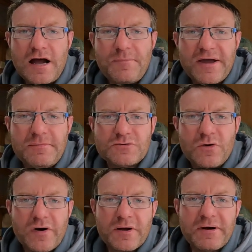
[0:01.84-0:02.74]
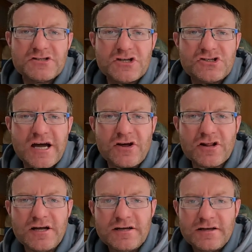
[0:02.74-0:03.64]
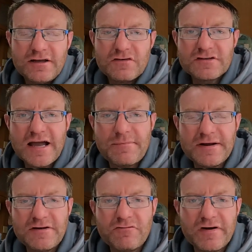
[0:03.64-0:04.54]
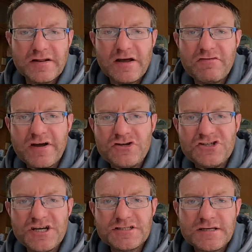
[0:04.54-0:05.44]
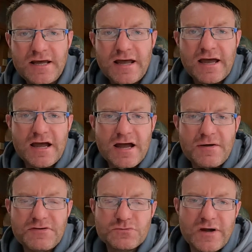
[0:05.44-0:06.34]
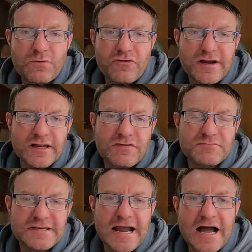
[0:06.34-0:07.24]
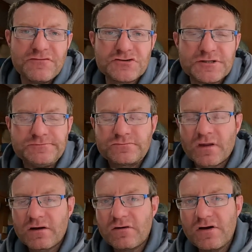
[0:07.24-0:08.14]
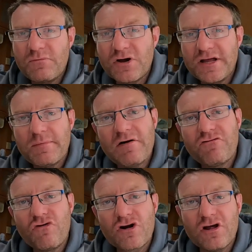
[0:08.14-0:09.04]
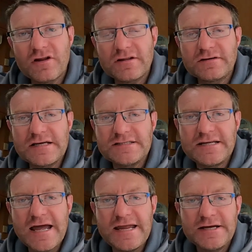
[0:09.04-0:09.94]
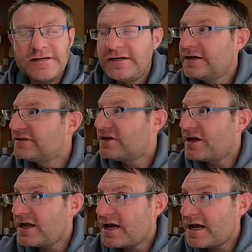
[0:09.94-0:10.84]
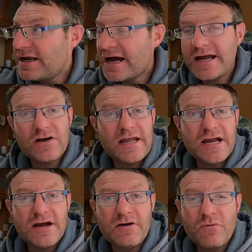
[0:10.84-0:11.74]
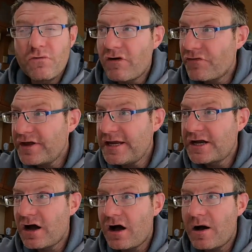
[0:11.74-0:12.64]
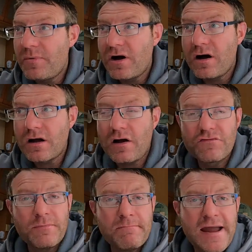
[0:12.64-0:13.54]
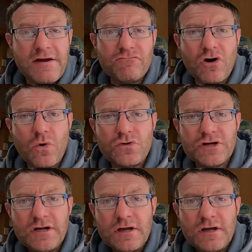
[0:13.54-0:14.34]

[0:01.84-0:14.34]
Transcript: Hi peeps, welcome back to the channel. Obviously I'm Andy from Vanlife Adventures. This week we're in Lytham St Anne's. Got here about 4 o'clock yesterday. Did a night here. We're on the car park off the main road.